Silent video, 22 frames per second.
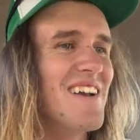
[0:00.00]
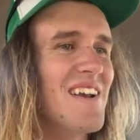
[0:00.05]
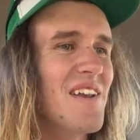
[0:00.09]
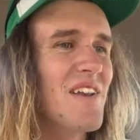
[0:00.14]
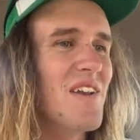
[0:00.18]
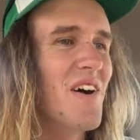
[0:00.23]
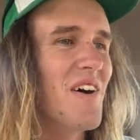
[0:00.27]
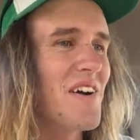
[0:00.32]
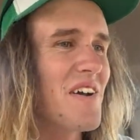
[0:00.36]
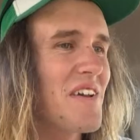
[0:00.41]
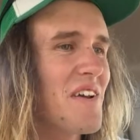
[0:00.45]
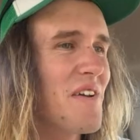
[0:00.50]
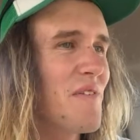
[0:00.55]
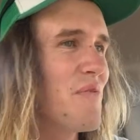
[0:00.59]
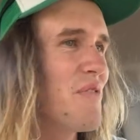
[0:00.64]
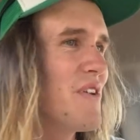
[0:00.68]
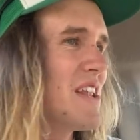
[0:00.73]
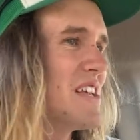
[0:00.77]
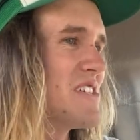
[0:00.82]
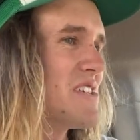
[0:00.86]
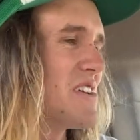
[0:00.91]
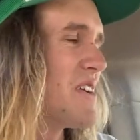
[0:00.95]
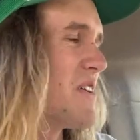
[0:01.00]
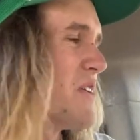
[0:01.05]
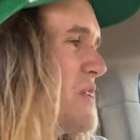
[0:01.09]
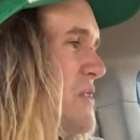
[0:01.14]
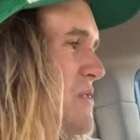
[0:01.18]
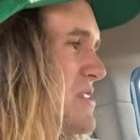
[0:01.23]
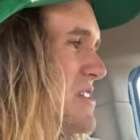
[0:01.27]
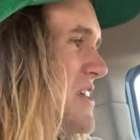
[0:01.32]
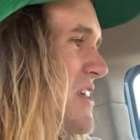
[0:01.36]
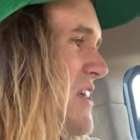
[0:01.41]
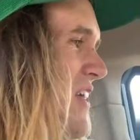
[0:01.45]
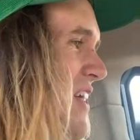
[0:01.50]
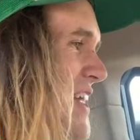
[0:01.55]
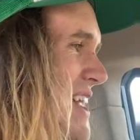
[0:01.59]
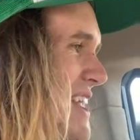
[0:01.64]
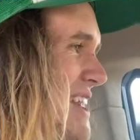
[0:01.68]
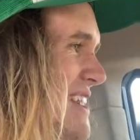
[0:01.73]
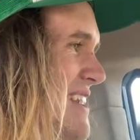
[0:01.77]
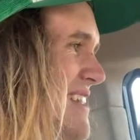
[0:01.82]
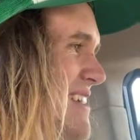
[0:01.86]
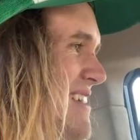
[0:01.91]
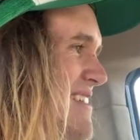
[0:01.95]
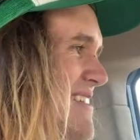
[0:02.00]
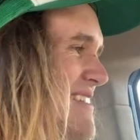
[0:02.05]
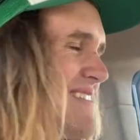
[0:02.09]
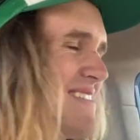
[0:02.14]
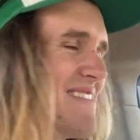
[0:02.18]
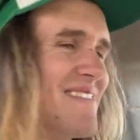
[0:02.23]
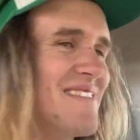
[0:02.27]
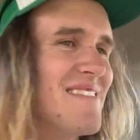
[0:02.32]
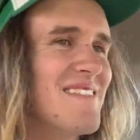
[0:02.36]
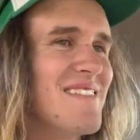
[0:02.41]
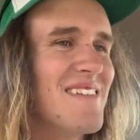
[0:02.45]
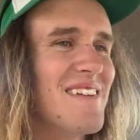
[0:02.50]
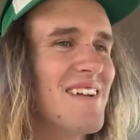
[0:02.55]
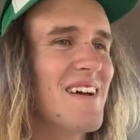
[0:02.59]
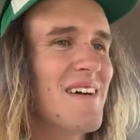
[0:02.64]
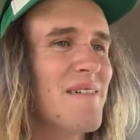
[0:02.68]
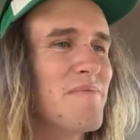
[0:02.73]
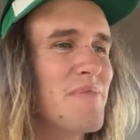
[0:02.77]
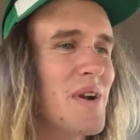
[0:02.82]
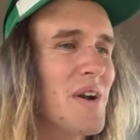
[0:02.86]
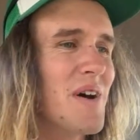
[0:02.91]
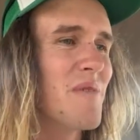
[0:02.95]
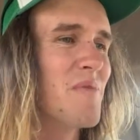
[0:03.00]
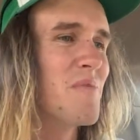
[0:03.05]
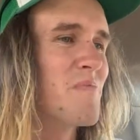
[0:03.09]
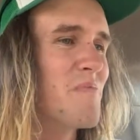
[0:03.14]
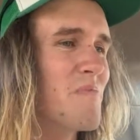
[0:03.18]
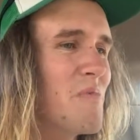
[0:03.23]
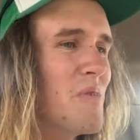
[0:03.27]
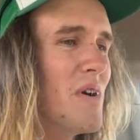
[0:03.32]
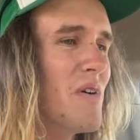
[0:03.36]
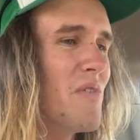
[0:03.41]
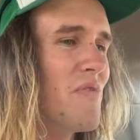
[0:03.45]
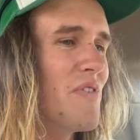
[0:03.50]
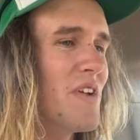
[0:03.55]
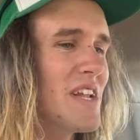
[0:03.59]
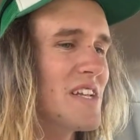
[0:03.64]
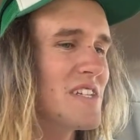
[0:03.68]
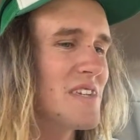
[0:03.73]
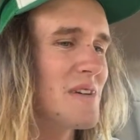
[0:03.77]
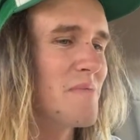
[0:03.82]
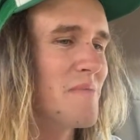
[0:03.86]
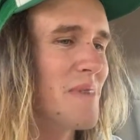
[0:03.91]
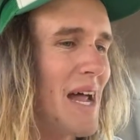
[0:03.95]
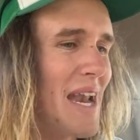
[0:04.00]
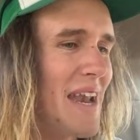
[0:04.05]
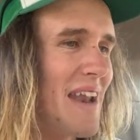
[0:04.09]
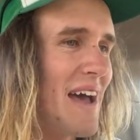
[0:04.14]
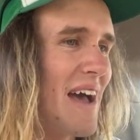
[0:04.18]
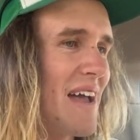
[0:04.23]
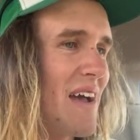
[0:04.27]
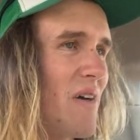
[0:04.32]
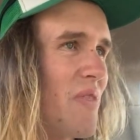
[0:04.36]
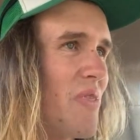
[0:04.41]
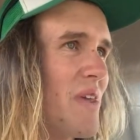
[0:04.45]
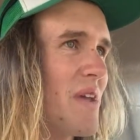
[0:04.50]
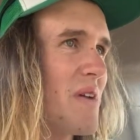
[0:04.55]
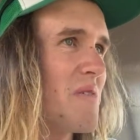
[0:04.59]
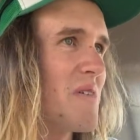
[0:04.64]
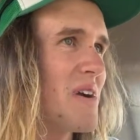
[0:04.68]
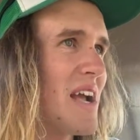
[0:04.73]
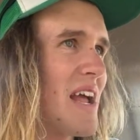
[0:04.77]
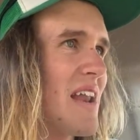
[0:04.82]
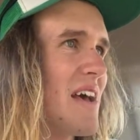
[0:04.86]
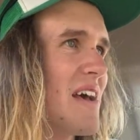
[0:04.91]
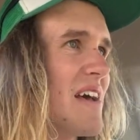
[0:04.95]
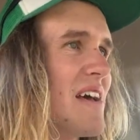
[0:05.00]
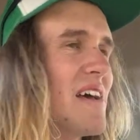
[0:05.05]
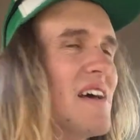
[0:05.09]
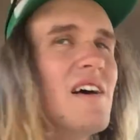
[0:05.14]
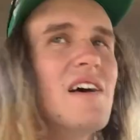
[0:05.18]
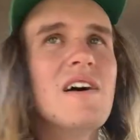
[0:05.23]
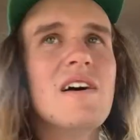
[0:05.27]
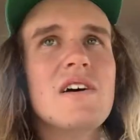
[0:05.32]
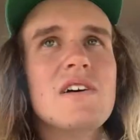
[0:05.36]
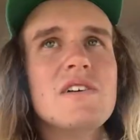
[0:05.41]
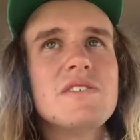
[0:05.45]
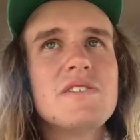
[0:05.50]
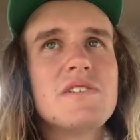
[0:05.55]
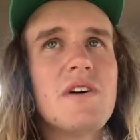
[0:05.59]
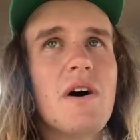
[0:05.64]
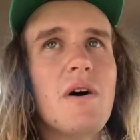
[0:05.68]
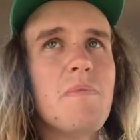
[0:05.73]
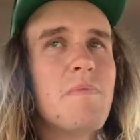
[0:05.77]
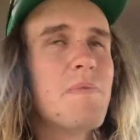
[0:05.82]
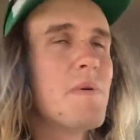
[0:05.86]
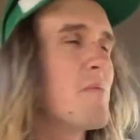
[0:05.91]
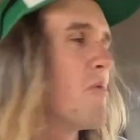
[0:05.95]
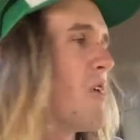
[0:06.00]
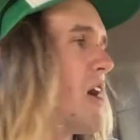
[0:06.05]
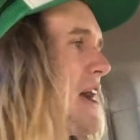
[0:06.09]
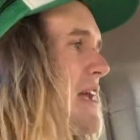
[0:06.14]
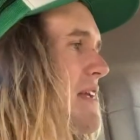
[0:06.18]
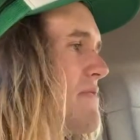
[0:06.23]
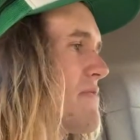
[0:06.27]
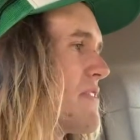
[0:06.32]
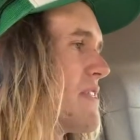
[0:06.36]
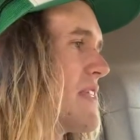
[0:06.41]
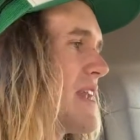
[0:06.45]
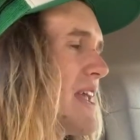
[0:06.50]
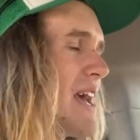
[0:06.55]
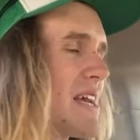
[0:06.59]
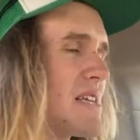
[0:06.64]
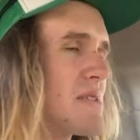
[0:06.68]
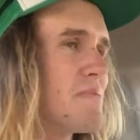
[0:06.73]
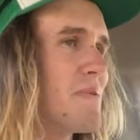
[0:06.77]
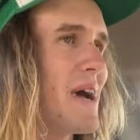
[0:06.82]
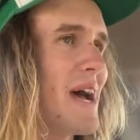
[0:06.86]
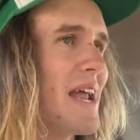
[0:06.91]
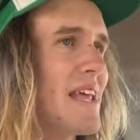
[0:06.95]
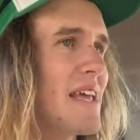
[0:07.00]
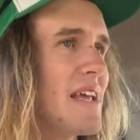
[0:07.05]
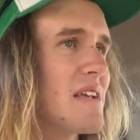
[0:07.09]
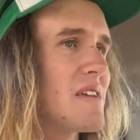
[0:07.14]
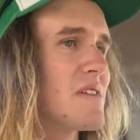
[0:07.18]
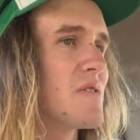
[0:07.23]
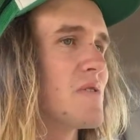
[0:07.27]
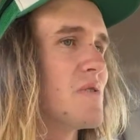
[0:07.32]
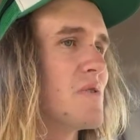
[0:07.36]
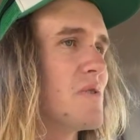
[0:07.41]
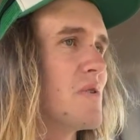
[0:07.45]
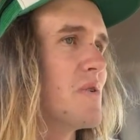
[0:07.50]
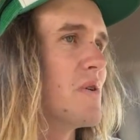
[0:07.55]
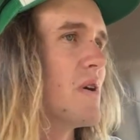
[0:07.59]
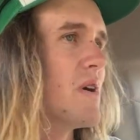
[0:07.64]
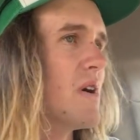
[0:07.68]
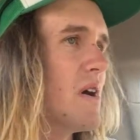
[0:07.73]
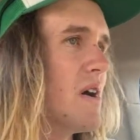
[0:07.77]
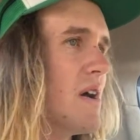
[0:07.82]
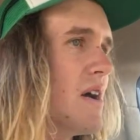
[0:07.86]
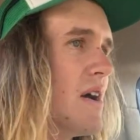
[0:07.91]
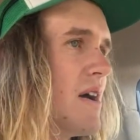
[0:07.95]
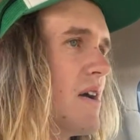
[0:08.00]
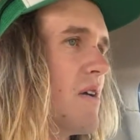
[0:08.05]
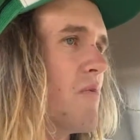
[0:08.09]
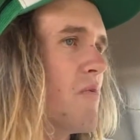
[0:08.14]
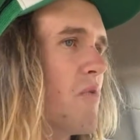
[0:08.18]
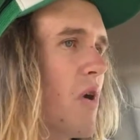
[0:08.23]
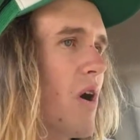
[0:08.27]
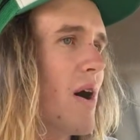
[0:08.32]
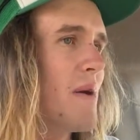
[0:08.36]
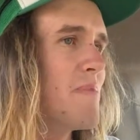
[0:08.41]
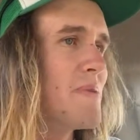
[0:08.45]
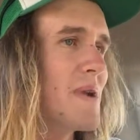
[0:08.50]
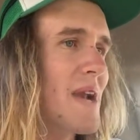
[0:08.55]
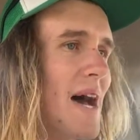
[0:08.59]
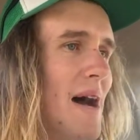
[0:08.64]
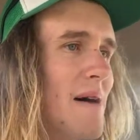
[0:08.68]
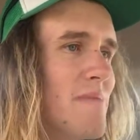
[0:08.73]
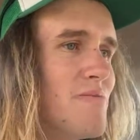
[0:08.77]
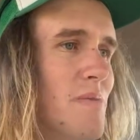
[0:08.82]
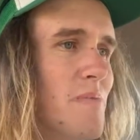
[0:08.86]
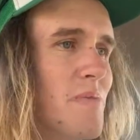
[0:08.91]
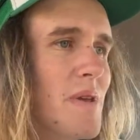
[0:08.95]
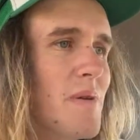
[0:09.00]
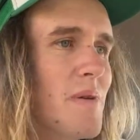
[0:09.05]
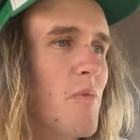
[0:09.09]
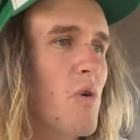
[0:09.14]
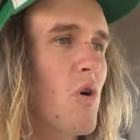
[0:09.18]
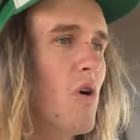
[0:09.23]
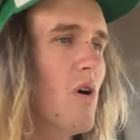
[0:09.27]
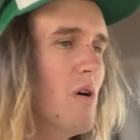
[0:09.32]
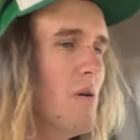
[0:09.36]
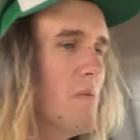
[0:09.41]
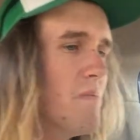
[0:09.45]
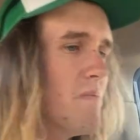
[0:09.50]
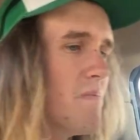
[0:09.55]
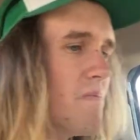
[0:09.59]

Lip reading: not going to finish it all tonight, but I will finish it Monday. I think we're going to stop and wait for the next paddock to ripen up a bit more